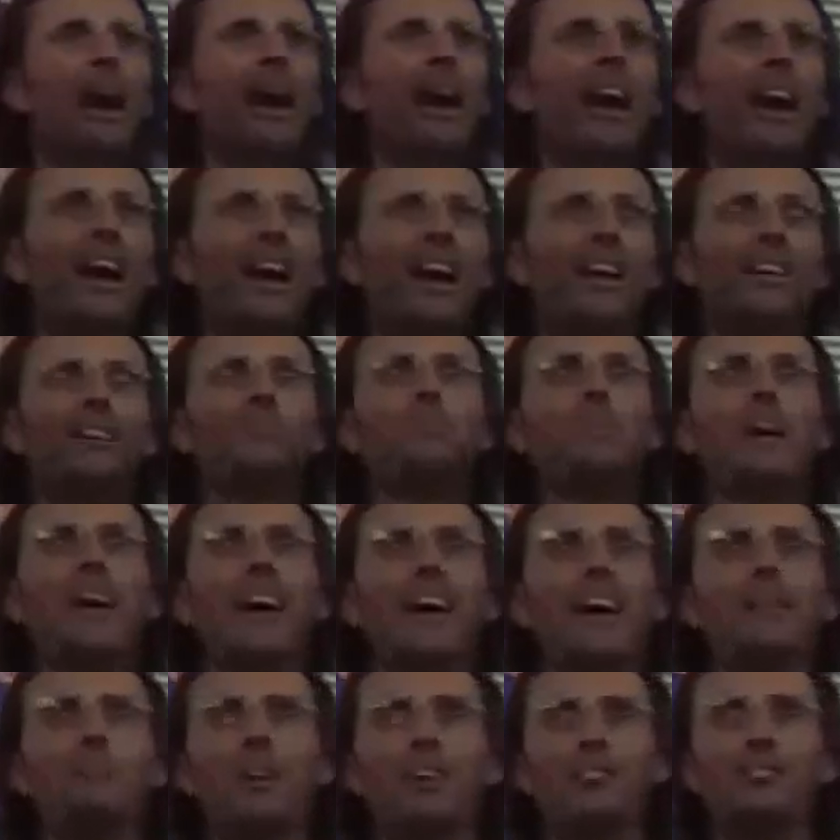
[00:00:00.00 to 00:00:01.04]
bad
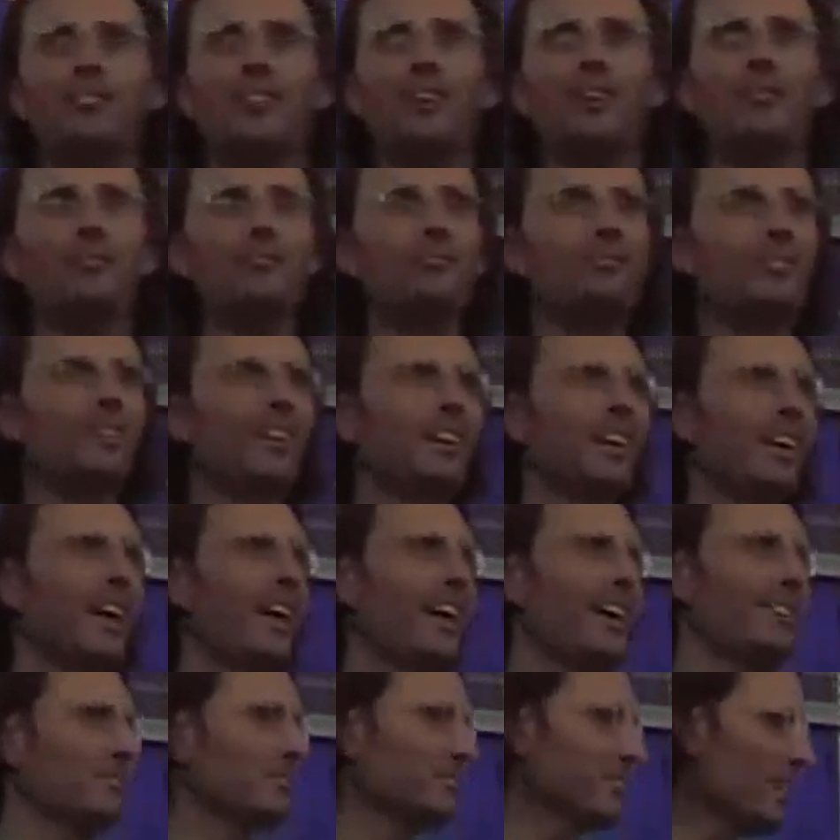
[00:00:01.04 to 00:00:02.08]
about myself
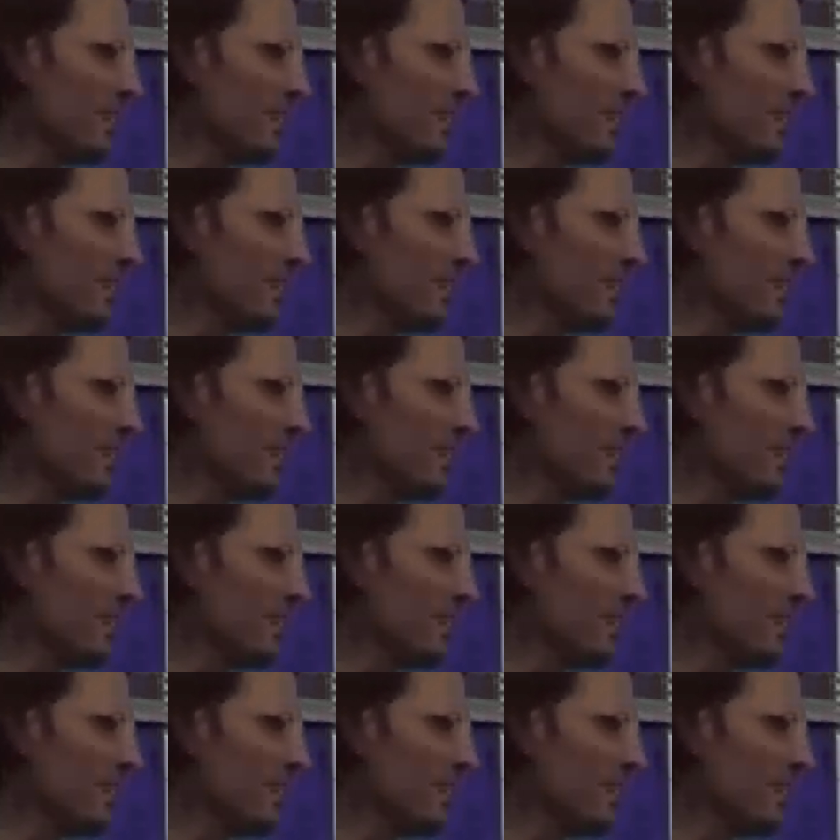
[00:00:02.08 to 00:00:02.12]
and